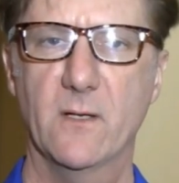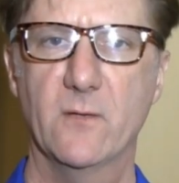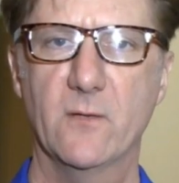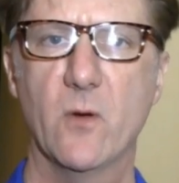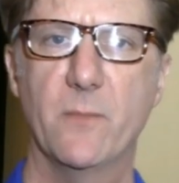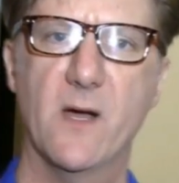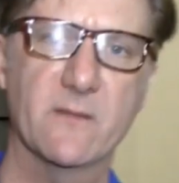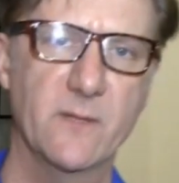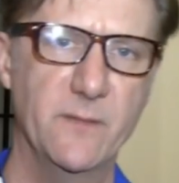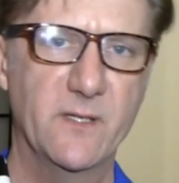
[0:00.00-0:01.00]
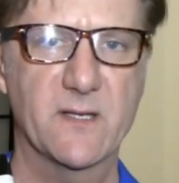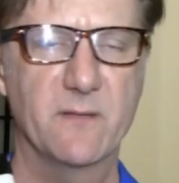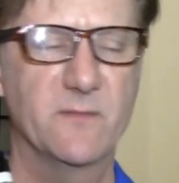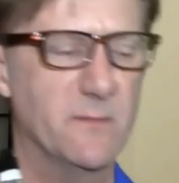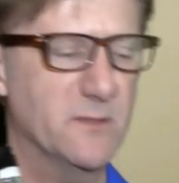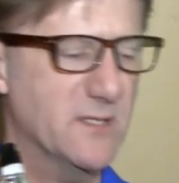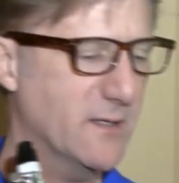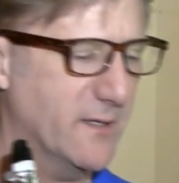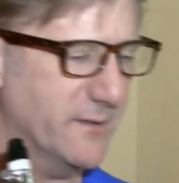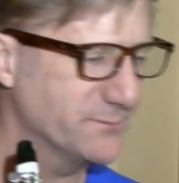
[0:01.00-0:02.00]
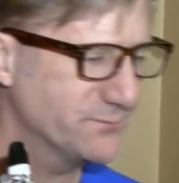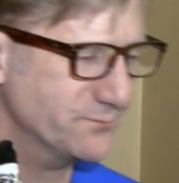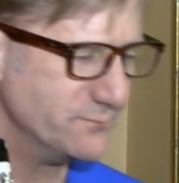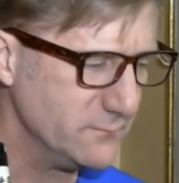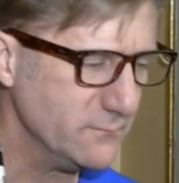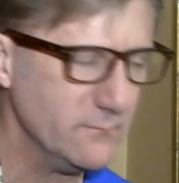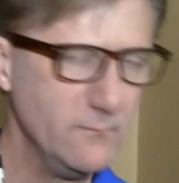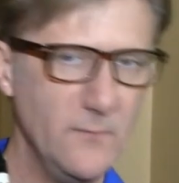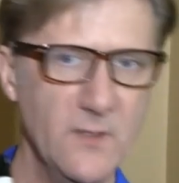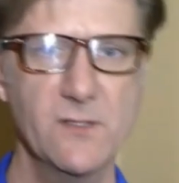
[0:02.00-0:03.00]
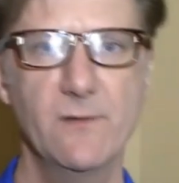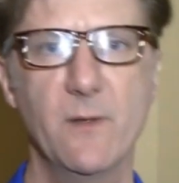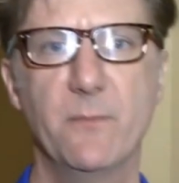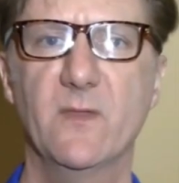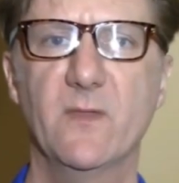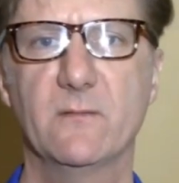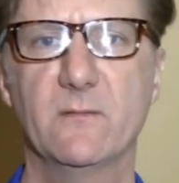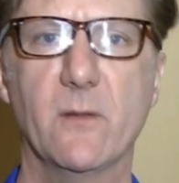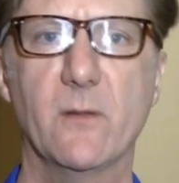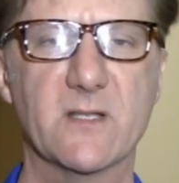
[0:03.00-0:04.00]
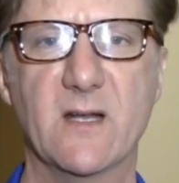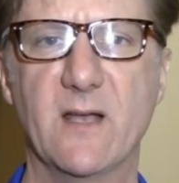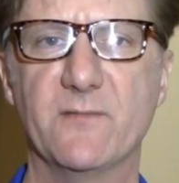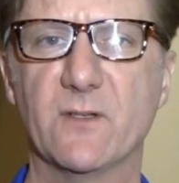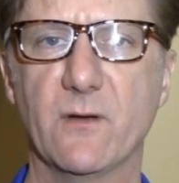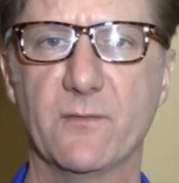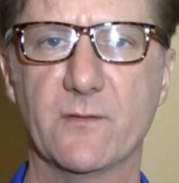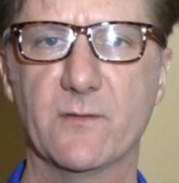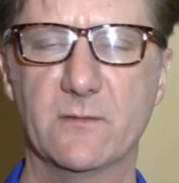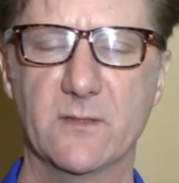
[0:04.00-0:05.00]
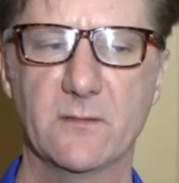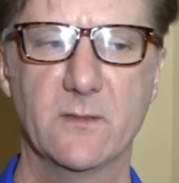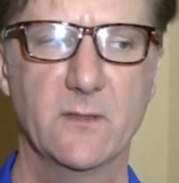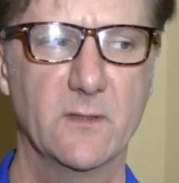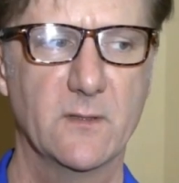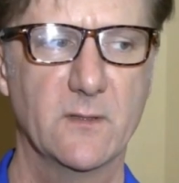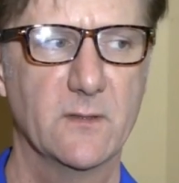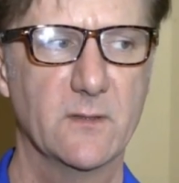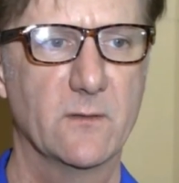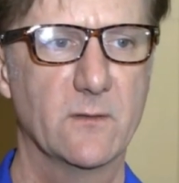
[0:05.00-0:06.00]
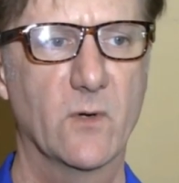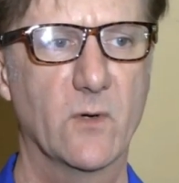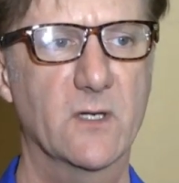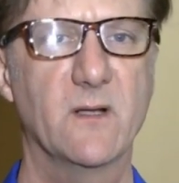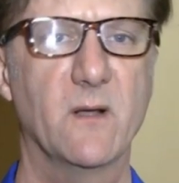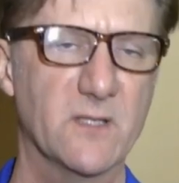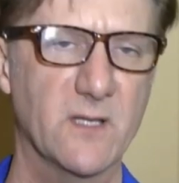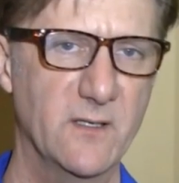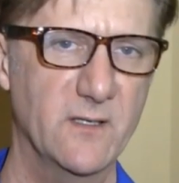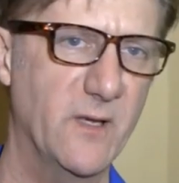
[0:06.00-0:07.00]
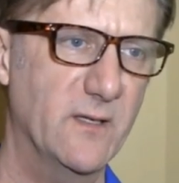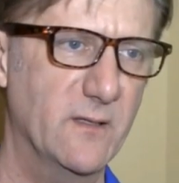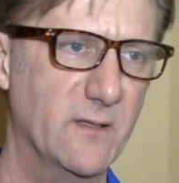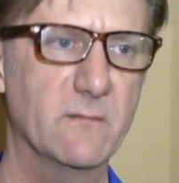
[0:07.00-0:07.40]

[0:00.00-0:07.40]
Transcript: it won't bother me because I'm double tonguing. So the troubles that I have to go through to work on double tonguing to make it